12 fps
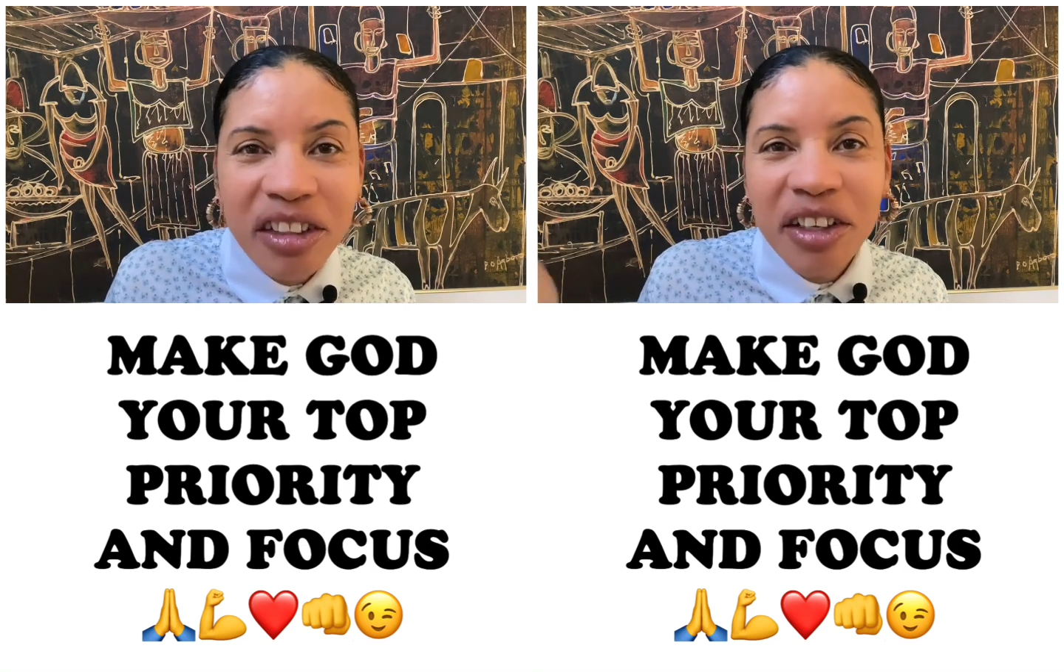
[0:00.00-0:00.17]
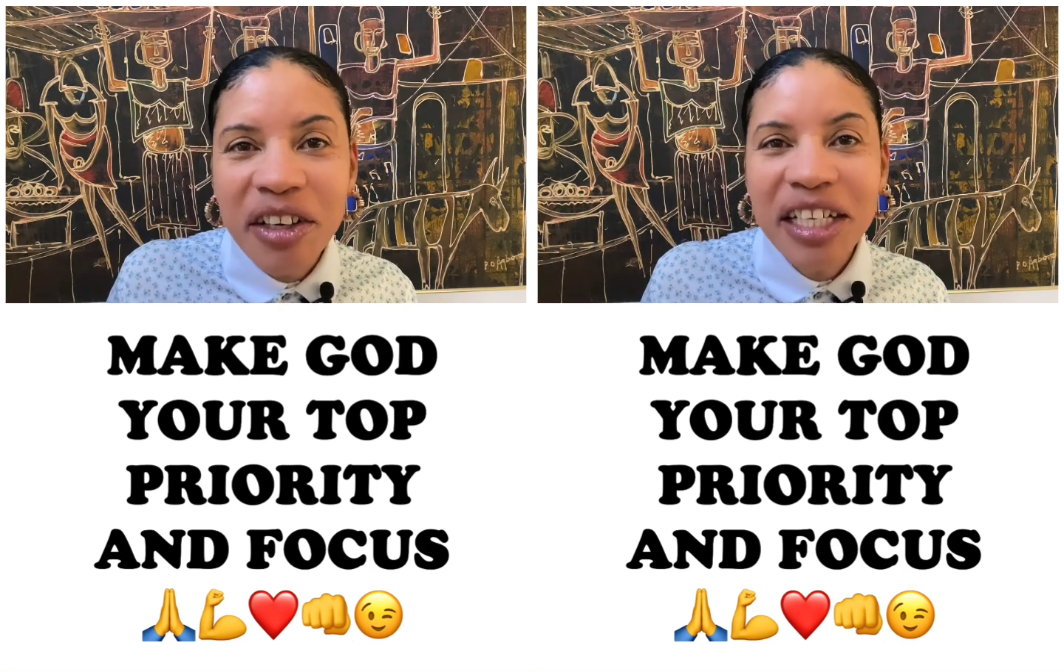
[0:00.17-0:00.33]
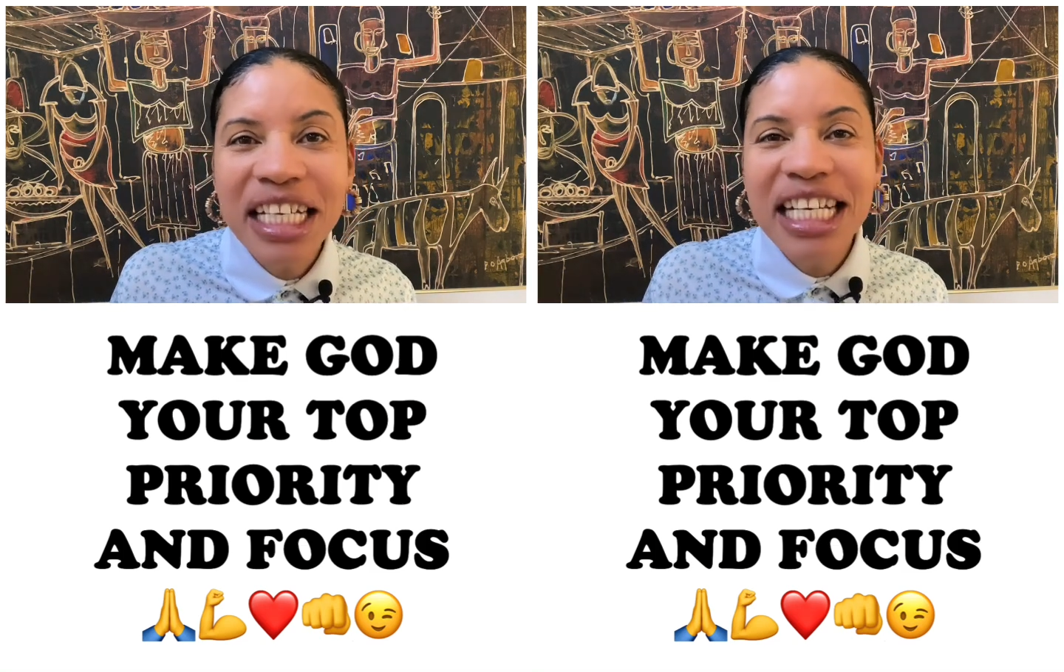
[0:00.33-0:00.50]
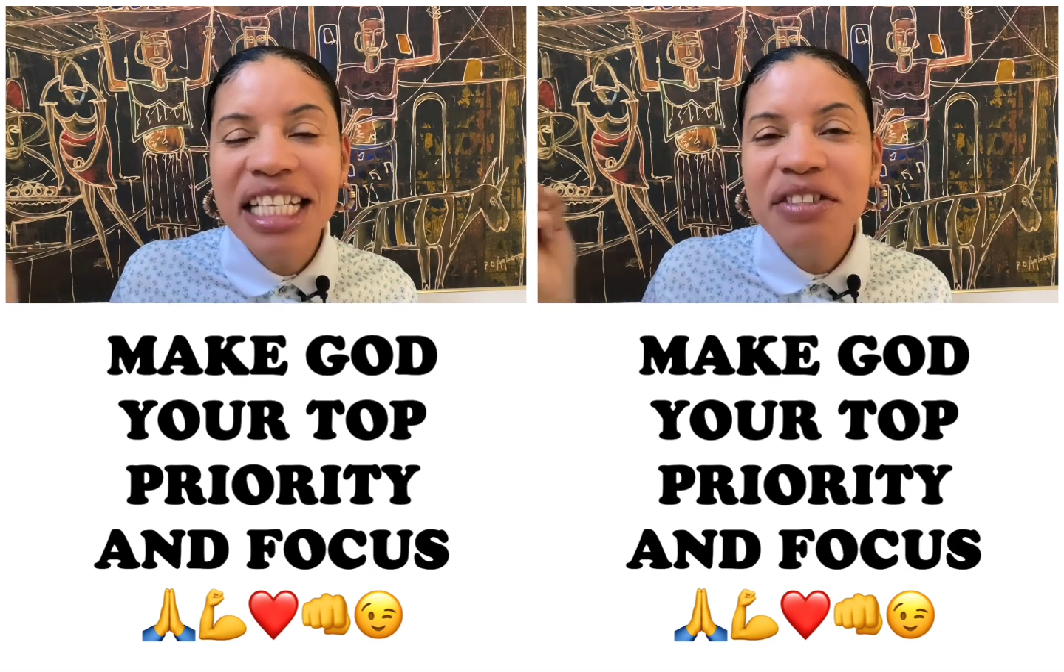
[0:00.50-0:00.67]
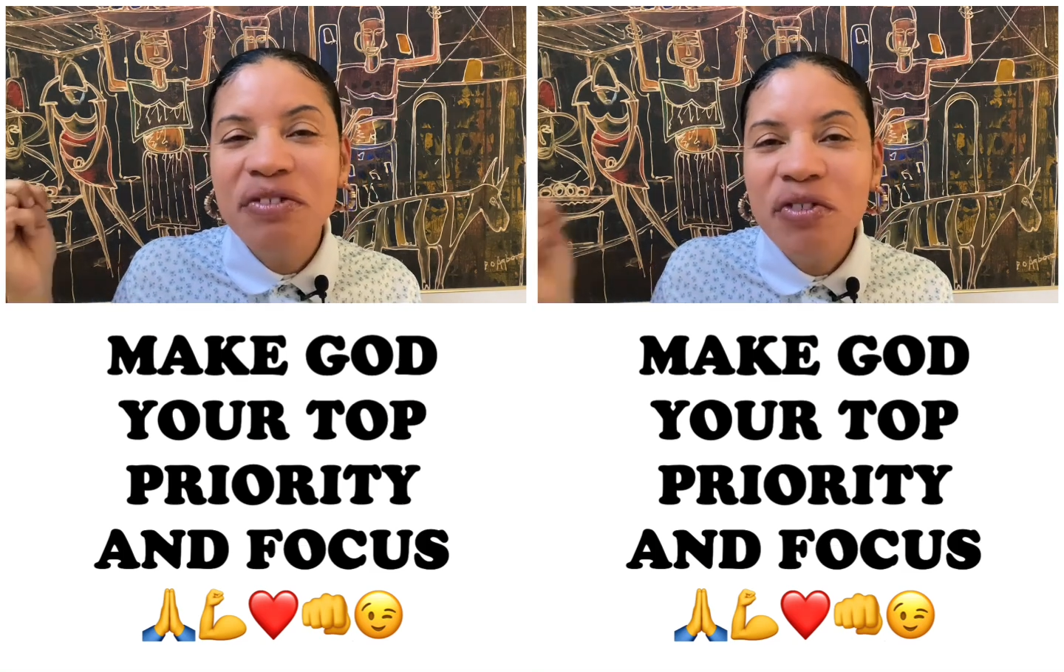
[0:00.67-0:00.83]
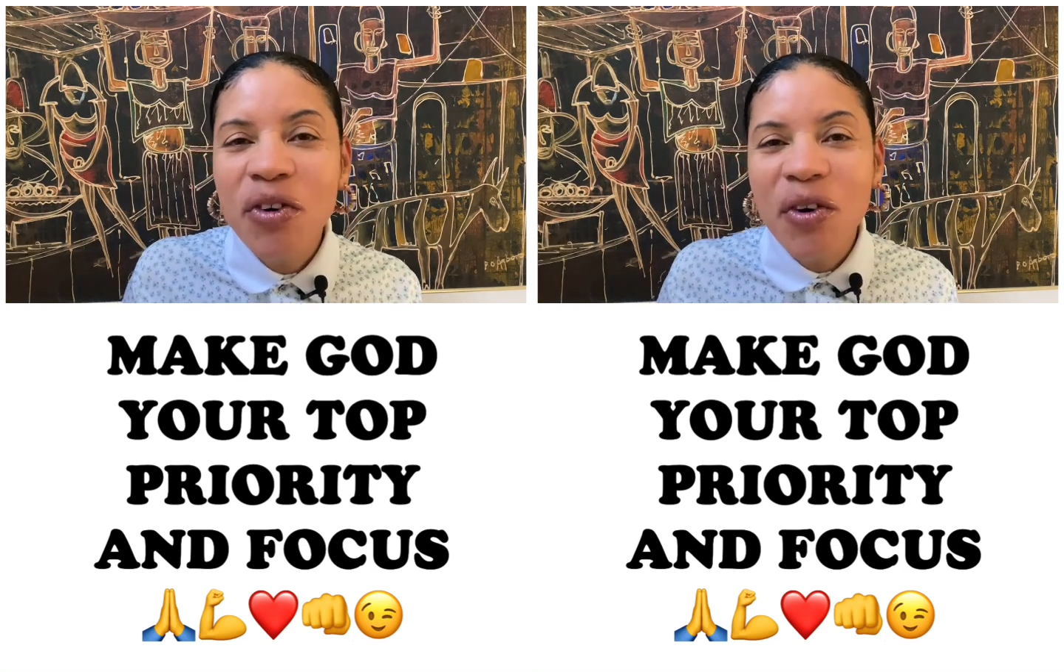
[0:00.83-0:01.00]
learning His
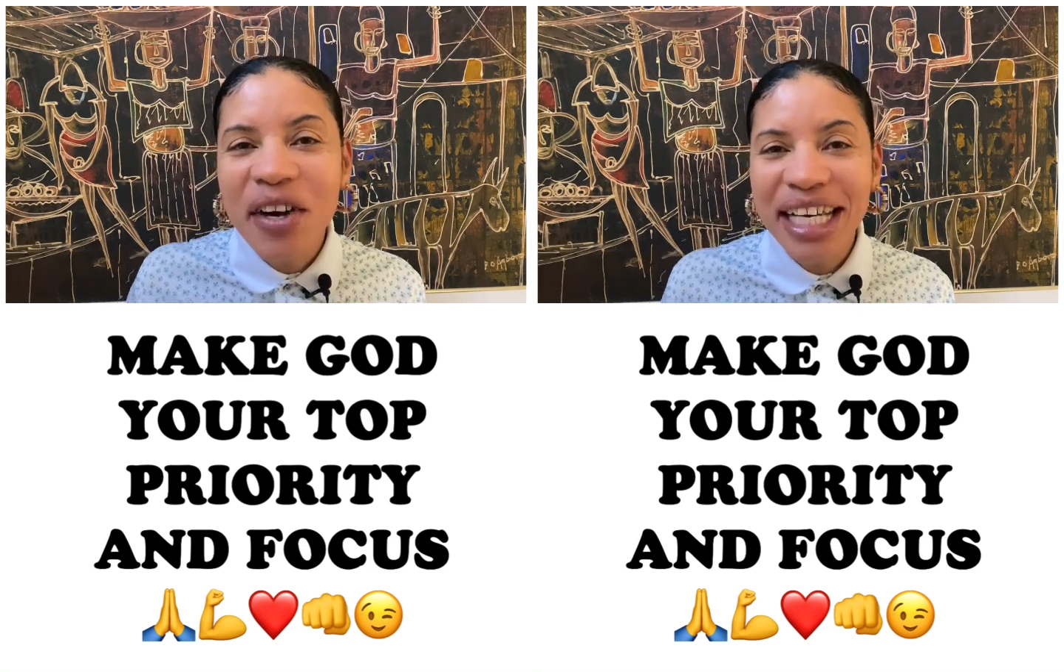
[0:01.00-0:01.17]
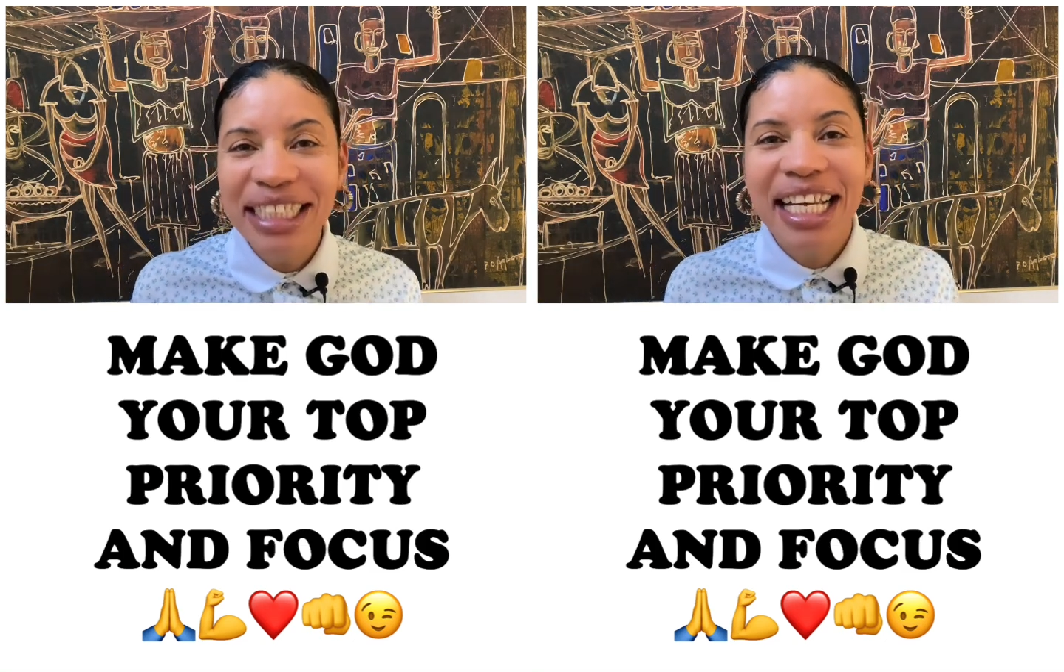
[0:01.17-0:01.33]
voice